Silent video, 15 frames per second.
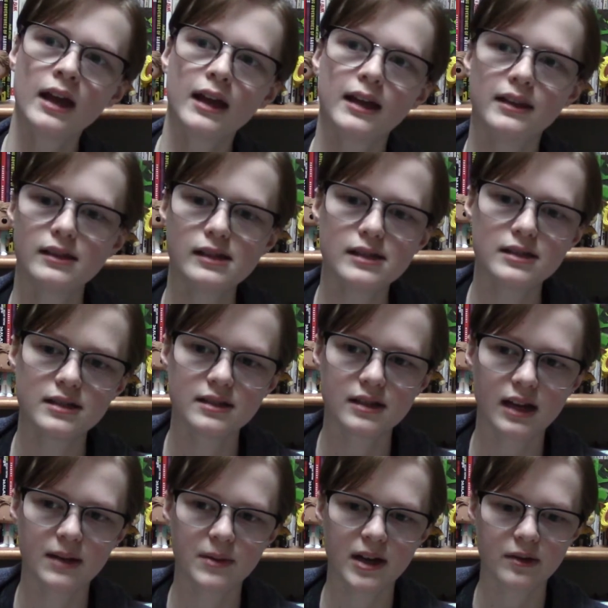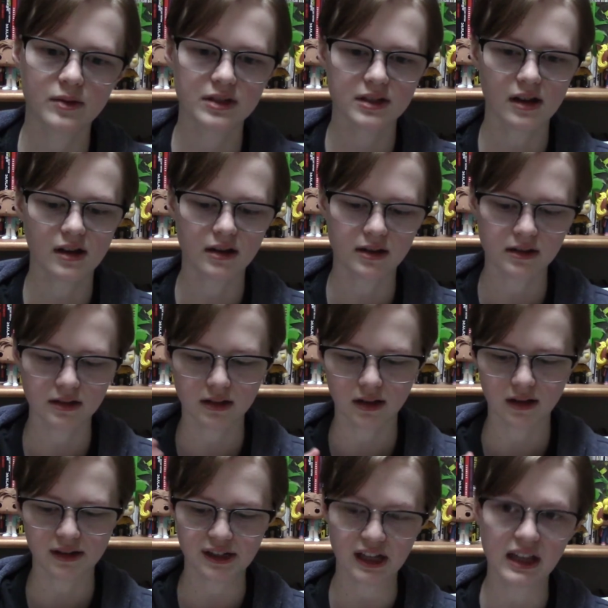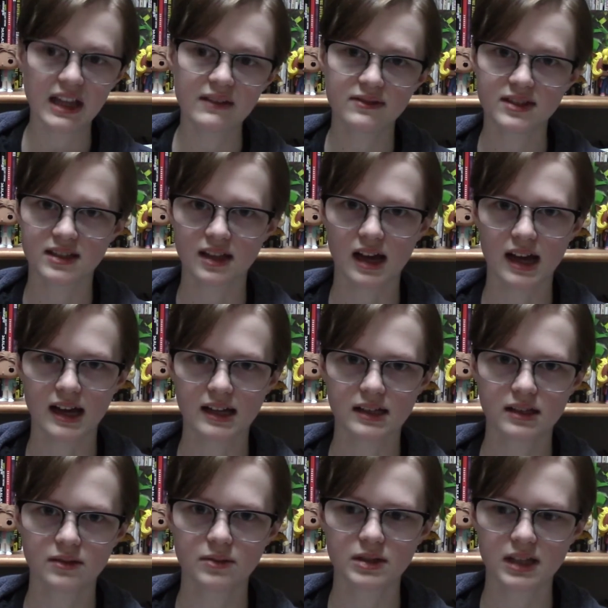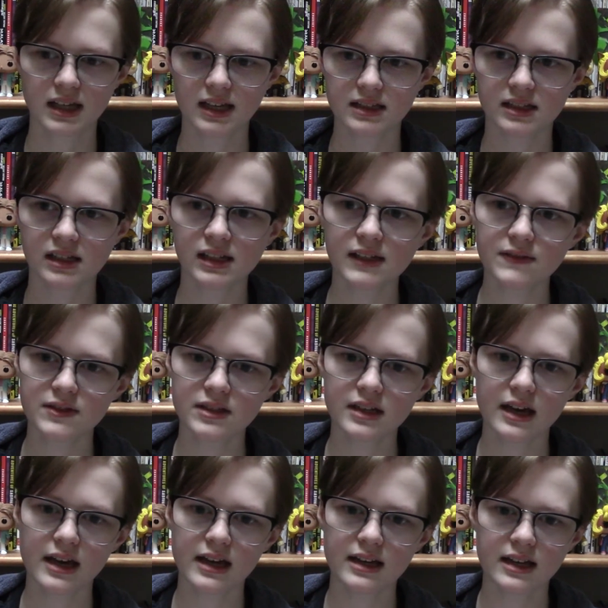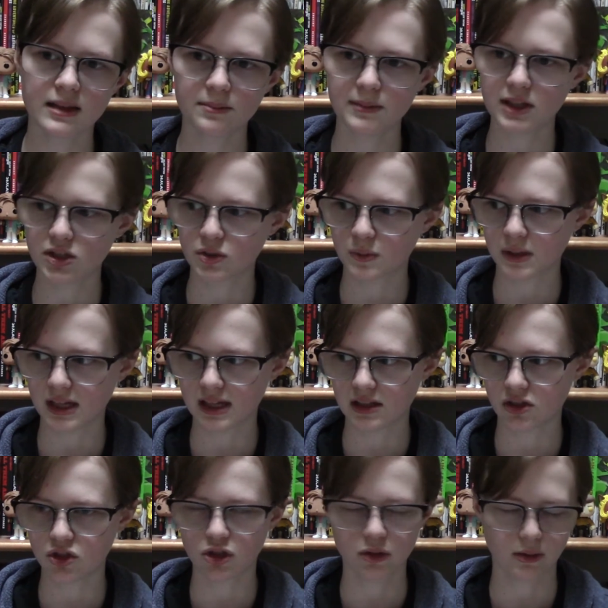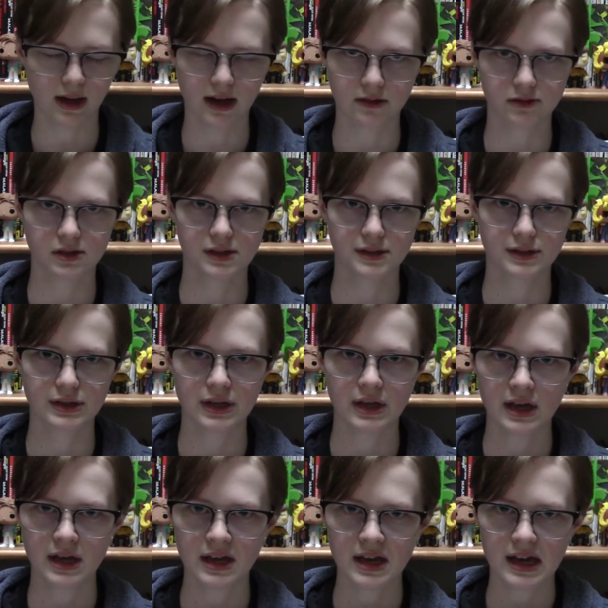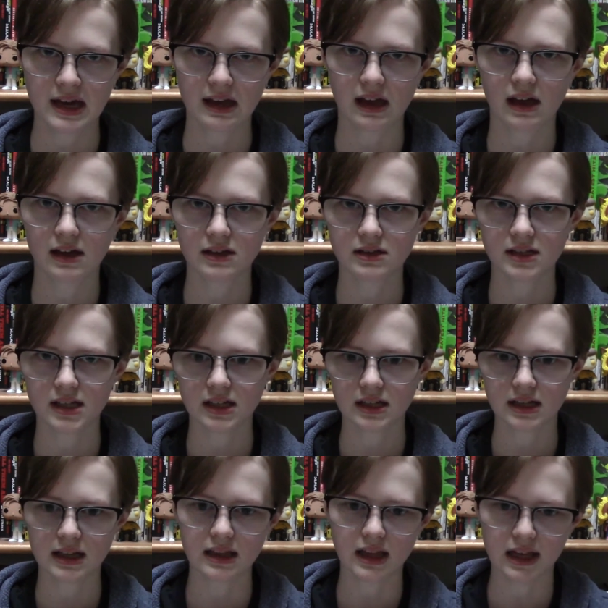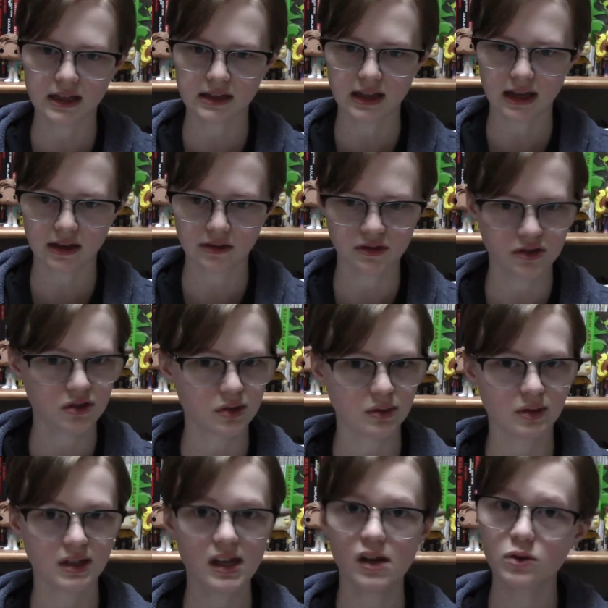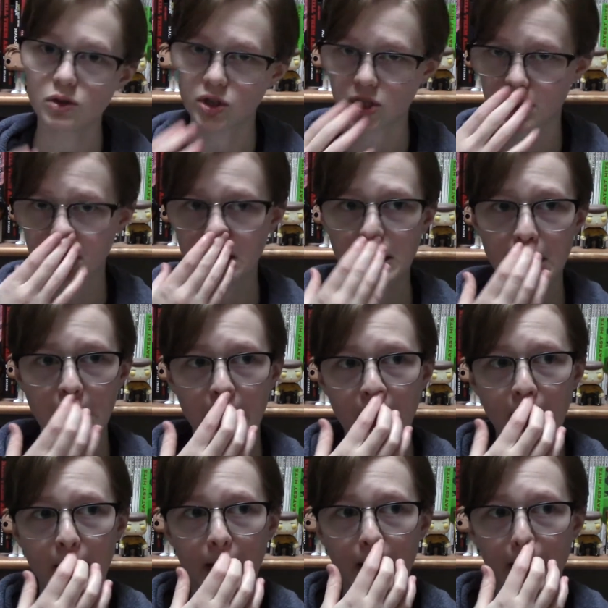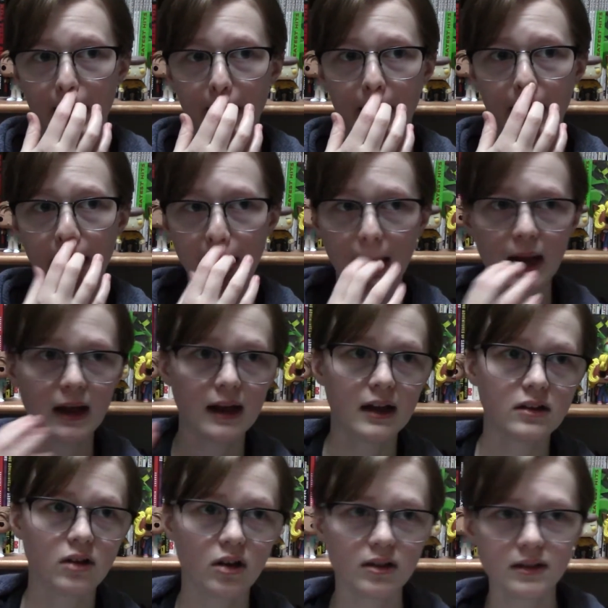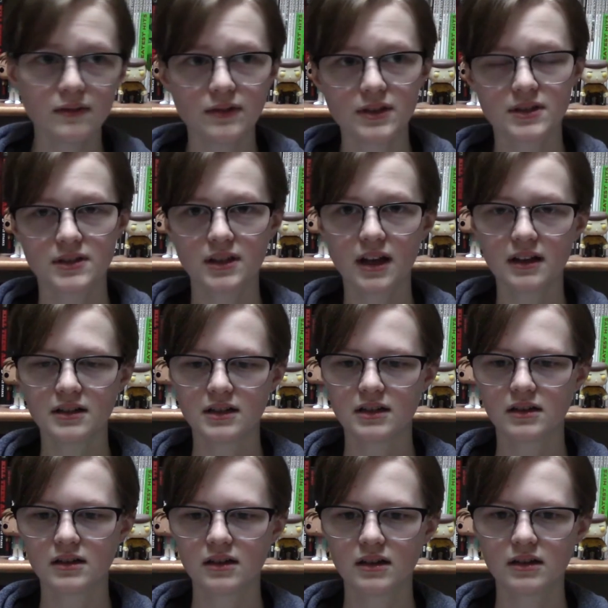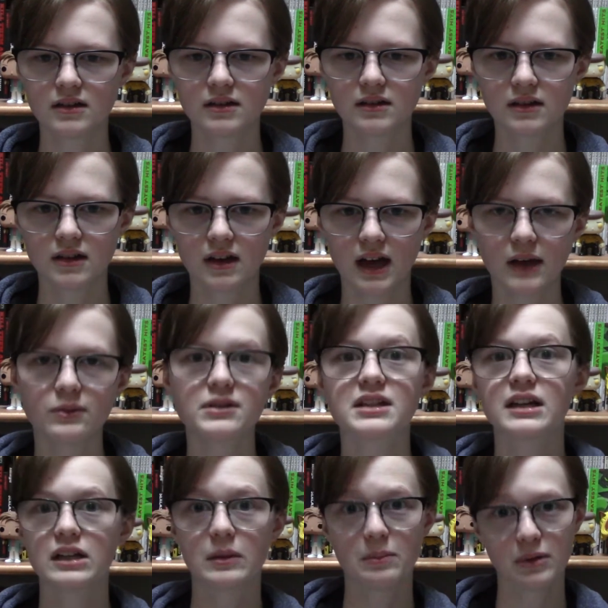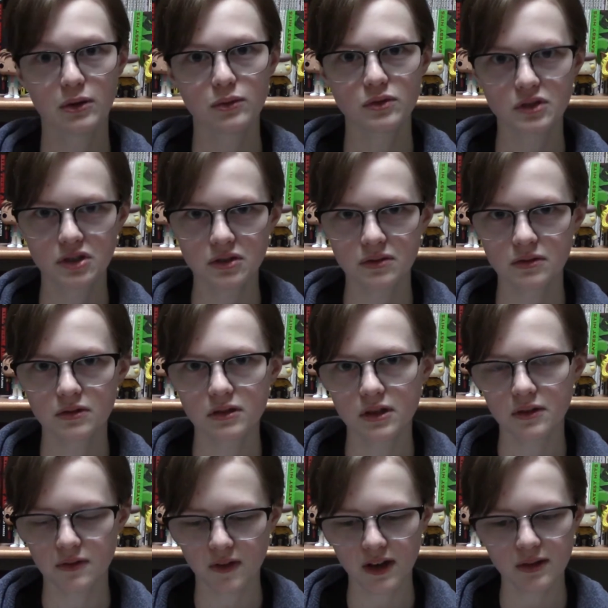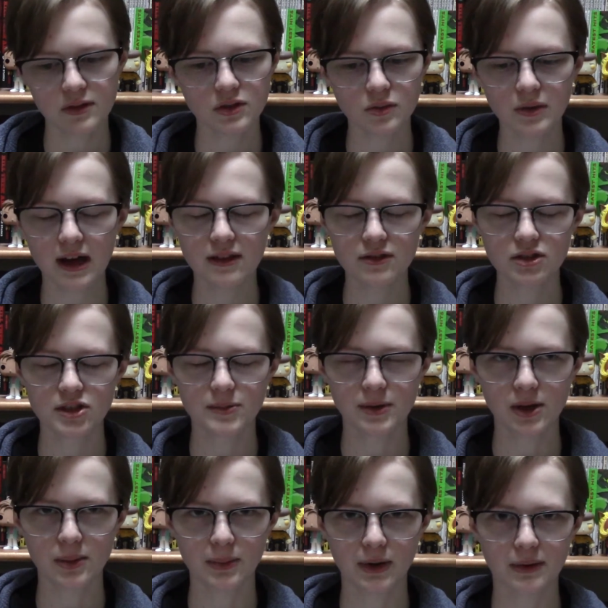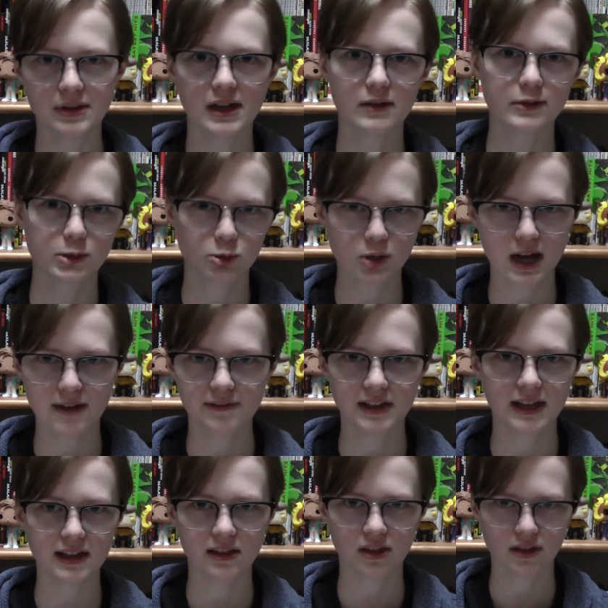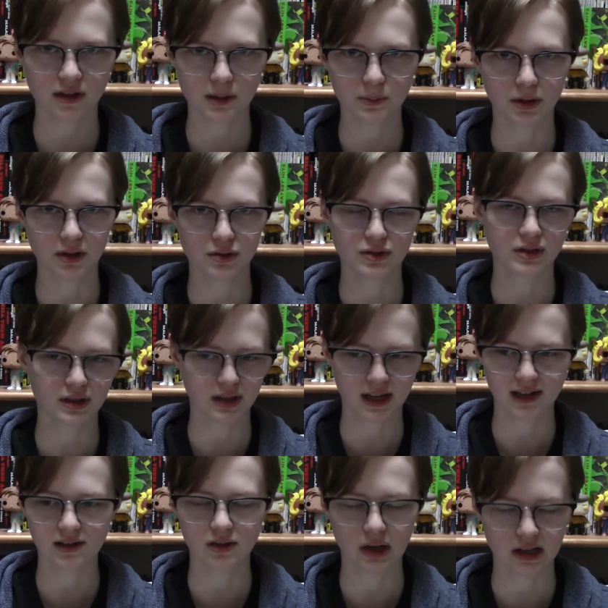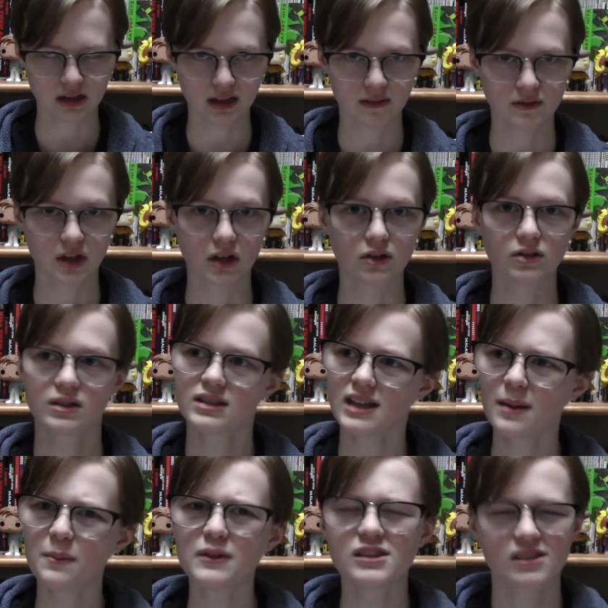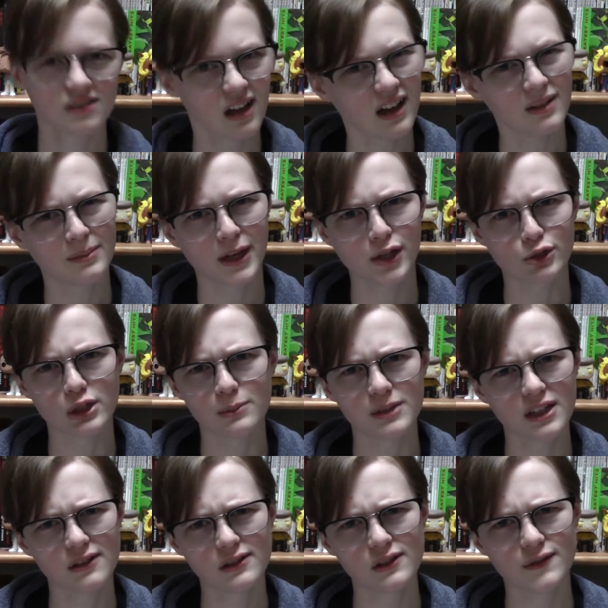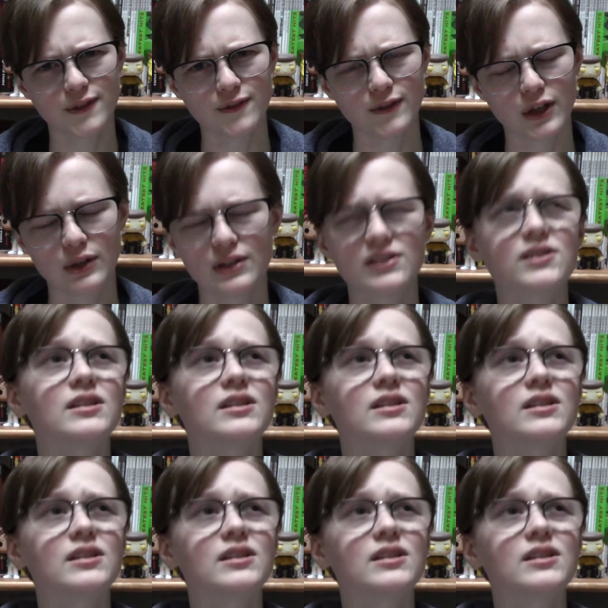And this time I was on a cliffside. It was like a cliffside in between two houses, and it led down to the ocean. And all of a sudden, I was on a boat. It was a rather small boat, and I was driving it in third person, like Grand Theft Auto. This happens a lot in my dreams. I don't know if you've noticed.